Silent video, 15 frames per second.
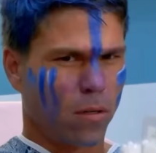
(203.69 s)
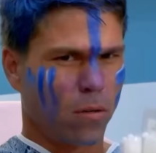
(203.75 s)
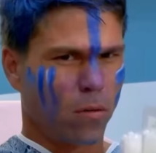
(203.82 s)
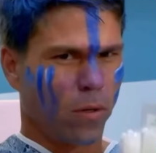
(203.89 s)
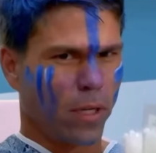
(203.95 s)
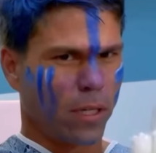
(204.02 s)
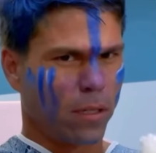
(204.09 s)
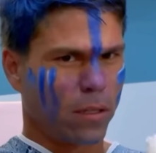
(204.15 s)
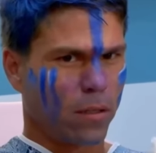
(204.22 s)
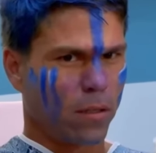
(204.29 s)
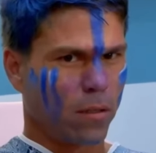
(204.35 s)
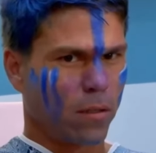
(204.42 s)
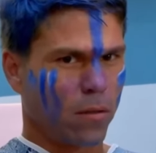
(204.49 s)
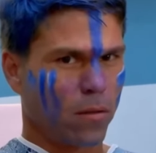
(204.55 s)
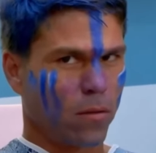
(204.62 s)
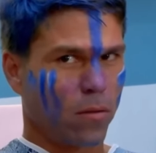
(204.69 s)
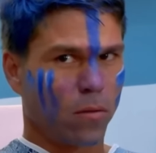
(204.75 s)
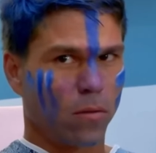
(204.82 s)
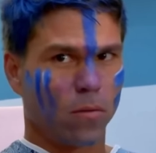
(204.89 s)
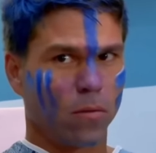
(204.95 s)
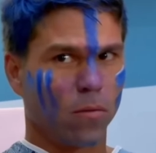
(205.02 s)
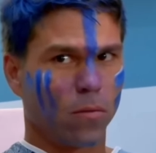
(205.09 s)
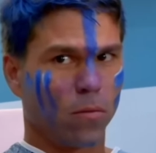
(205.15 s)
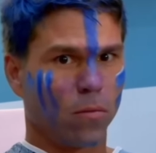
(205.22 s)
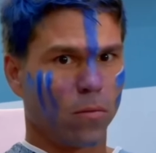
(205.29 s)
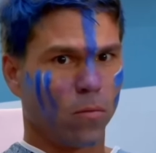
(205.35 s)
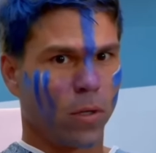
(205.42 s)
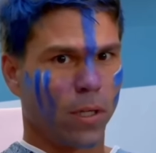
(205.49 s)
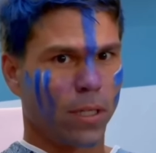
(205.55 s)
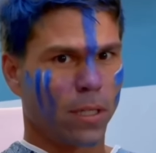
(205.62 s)
wait
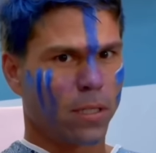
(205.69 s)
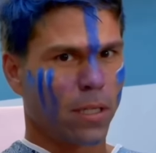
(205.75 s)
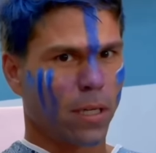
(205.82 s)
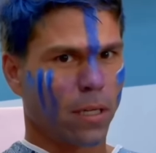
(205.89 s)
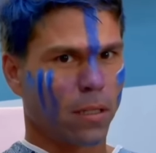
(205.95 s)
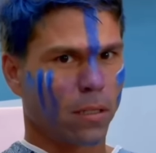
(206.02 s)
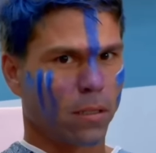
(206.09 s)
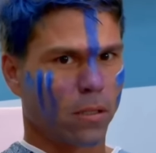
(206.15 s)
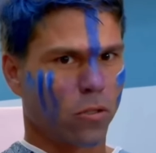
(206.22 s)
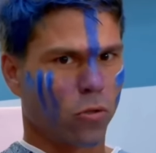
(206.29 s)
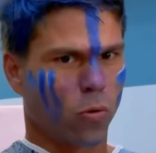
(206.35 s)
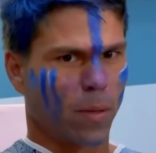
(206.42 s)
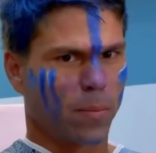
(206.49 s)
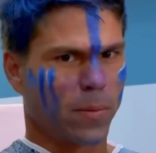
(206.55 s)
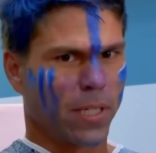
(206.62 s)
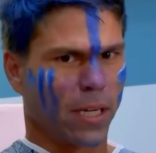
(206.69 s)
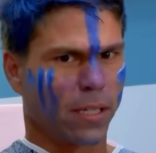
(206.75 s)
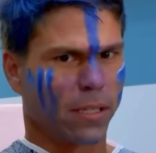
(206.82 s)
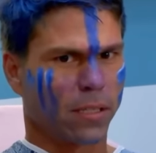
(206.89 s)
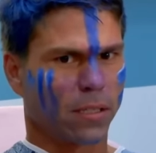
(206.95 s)
what exactly is a swab test? Oh,